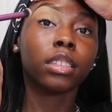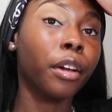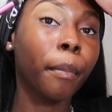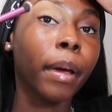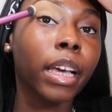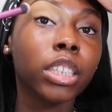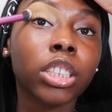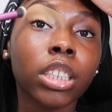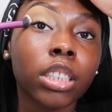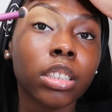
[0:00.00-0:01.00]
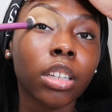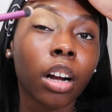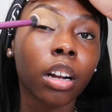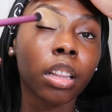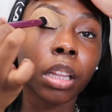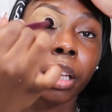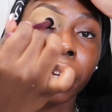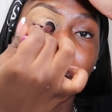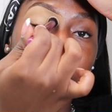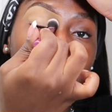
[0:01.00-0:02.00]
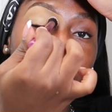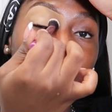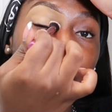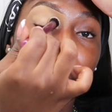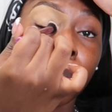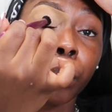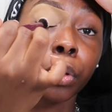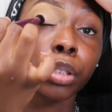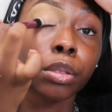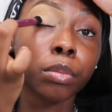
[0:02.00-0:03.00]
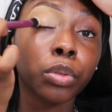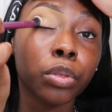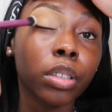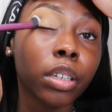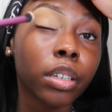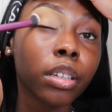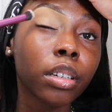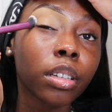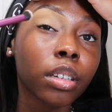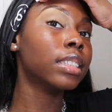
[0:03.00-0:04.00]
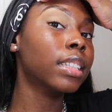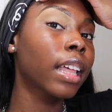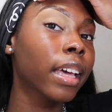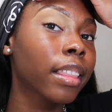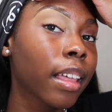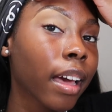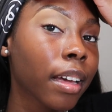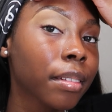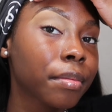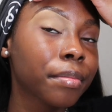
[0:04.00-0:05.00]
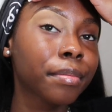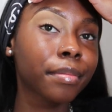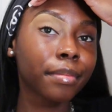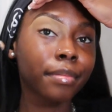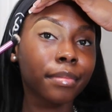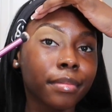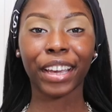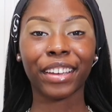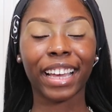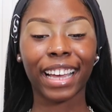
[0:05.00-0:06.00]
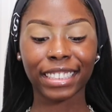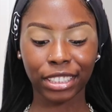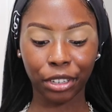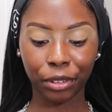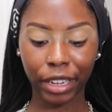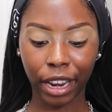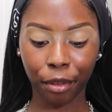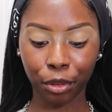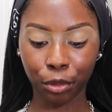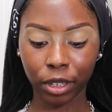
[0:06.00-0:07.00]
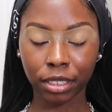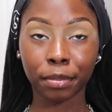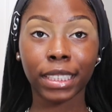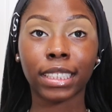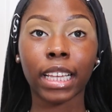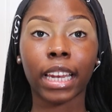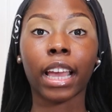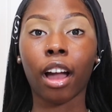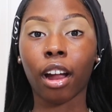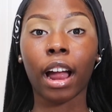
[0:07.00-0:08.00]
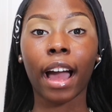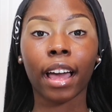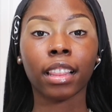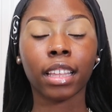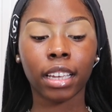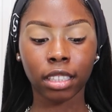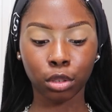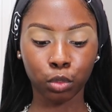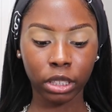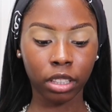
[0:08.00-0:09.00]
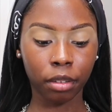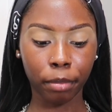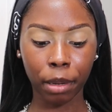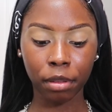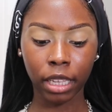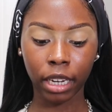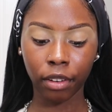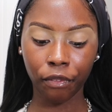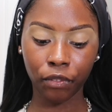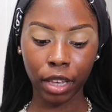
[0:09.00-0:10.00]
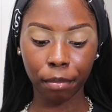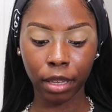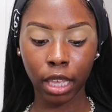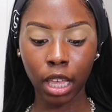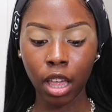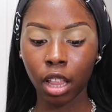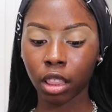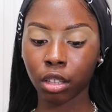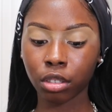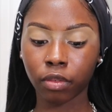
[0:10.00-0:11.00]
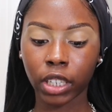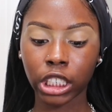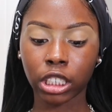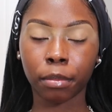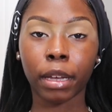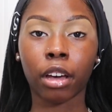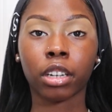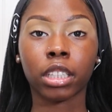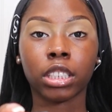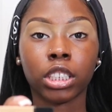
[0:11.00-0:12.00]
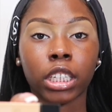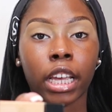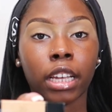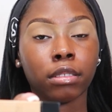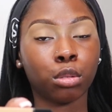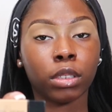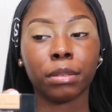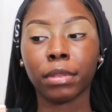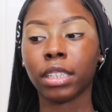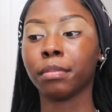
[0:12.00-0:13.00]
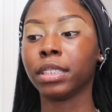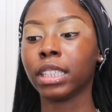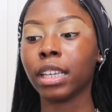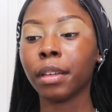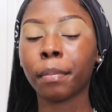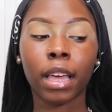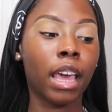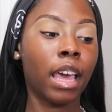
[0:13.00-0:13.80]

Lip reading: Your base should start looking a bit more smoother. Just like that. Okay guys, so now we're going to be setting our eyelids with the Maybelline Fitme Loose Finishing Powder in the shade 20 Medium Deep.